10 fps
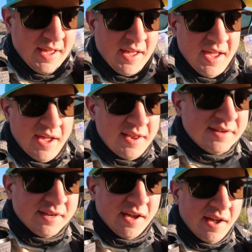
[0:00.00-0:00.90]

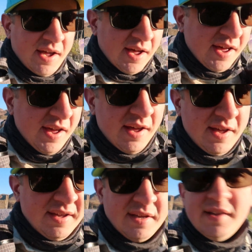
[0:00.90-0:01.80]
And
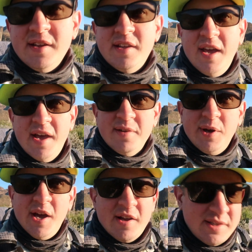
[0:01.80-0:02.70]
yeah,
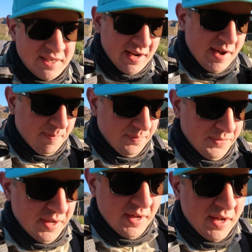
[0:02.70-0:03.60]
we got all set up.
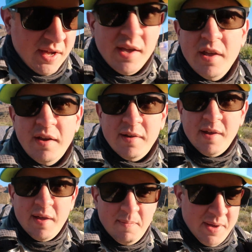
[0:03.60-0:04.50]

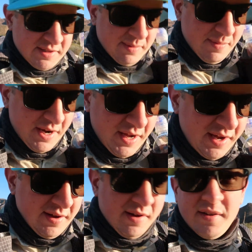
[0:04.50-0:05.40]
I met
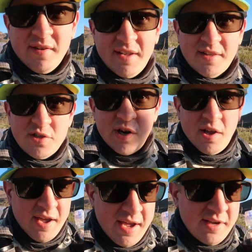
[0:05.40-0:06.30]
somebody at the
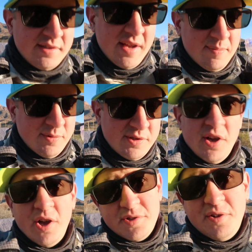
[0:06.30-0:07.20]
trailhead. His name was
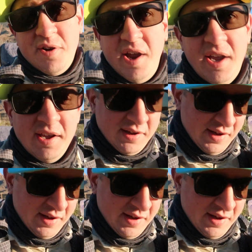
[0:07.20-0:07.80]
also Greg,